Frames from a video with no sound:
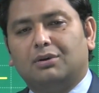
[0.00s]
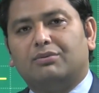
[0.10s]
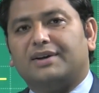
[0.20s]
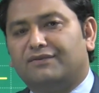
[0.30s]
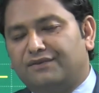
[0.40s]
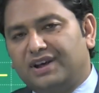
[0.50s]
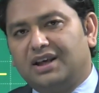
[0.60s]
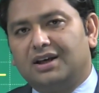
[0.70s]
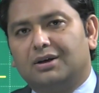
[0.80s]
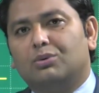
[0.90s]
when
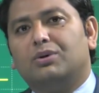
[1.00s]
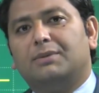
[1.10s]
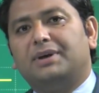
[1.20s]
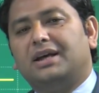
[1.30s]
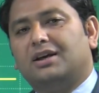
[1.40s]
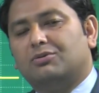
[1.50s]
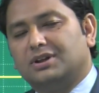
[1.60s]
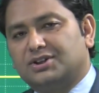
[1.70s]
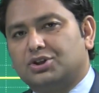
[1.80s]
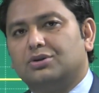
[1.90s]
v will be
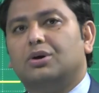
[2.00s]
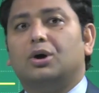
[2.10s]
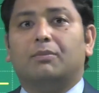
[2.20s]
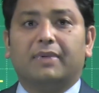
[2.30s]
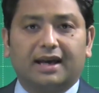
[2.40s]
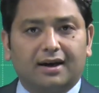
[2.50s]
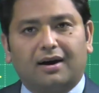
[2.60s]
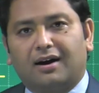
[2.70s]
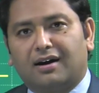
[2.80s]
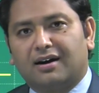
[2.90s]
equals to omega
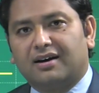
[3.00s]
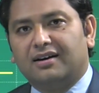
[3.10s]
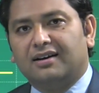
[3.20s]
r.